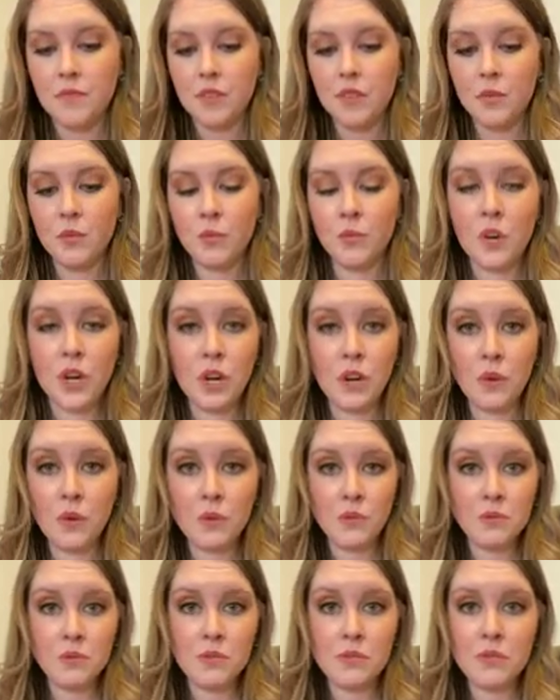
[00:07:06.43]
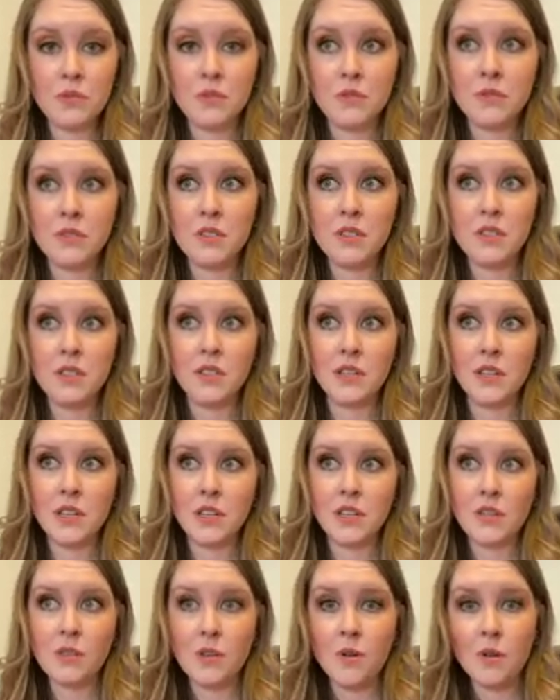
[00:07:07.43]
Rose
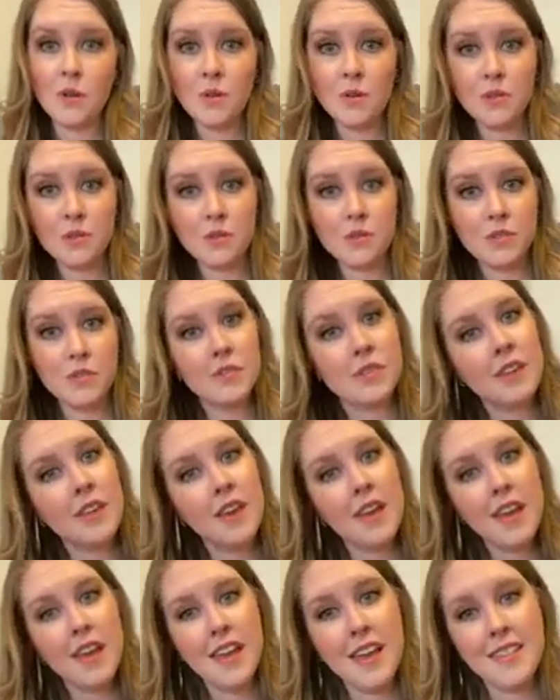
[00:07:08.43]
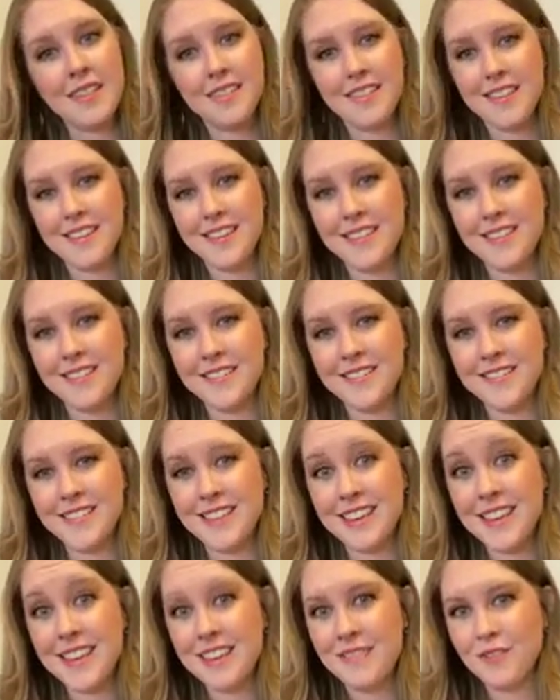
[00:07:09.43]
stealing souls, and then
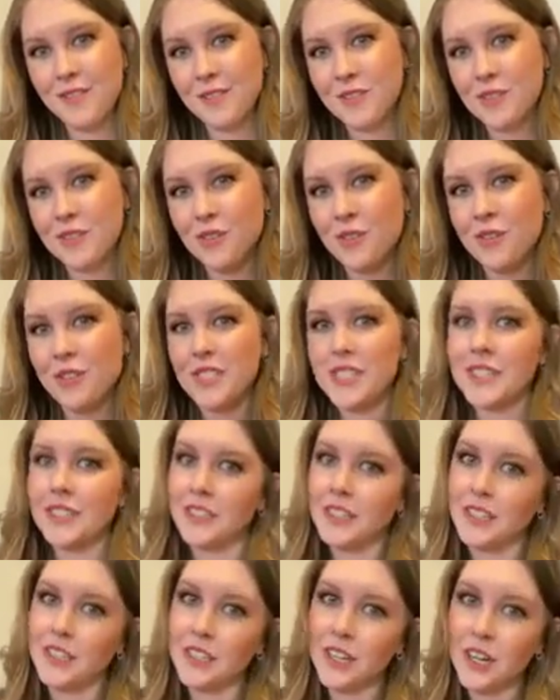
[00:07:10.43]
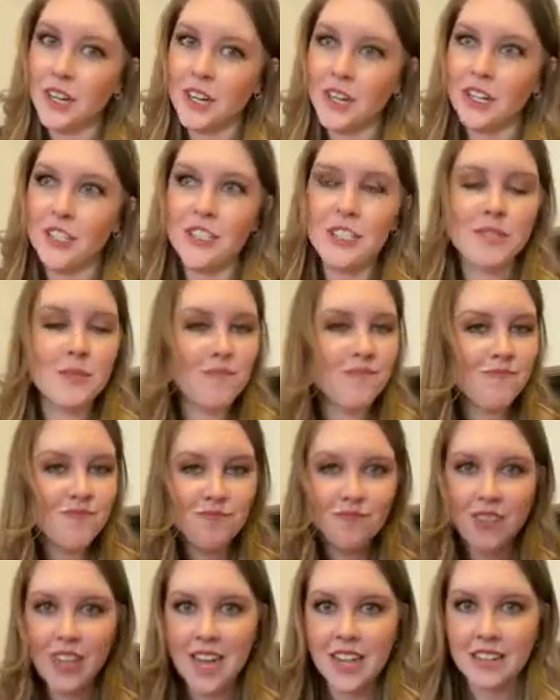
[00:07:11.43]
the evil soul stealing hers,
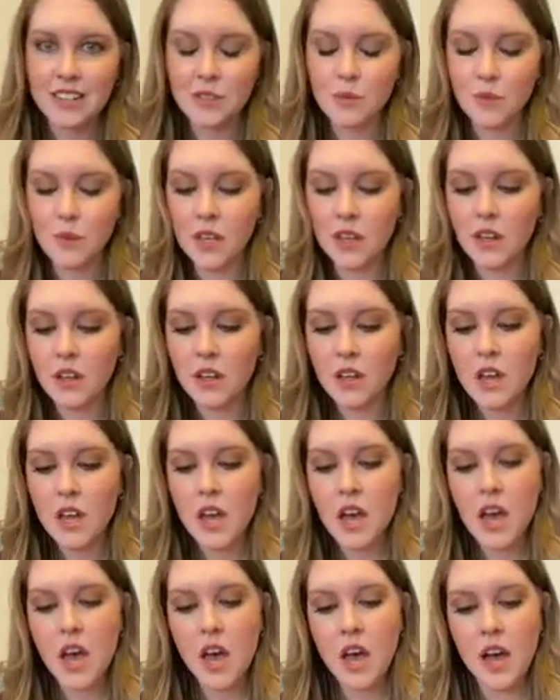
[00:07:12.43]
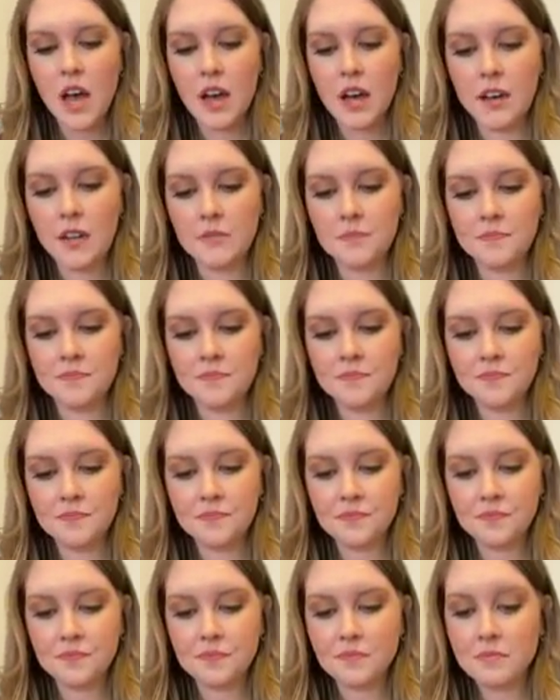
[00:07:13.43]
that's a wheel. And
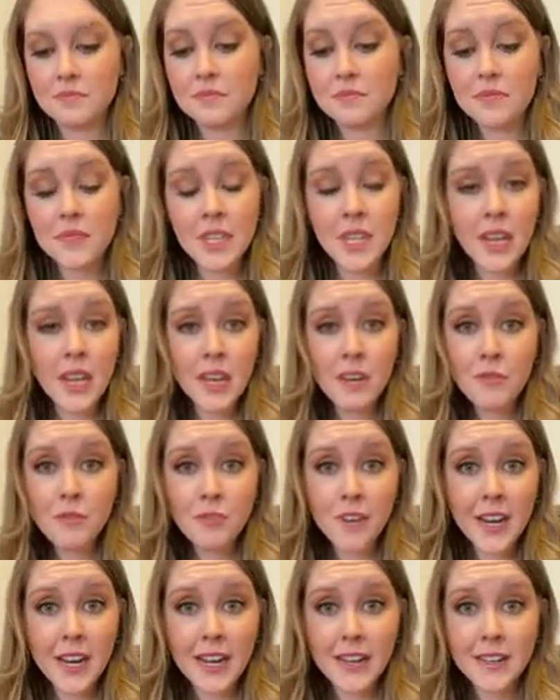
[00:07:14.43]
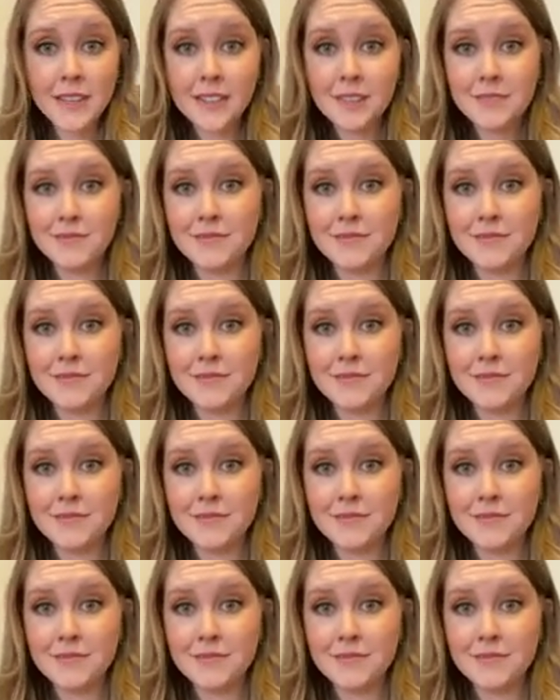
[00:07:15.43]
Frank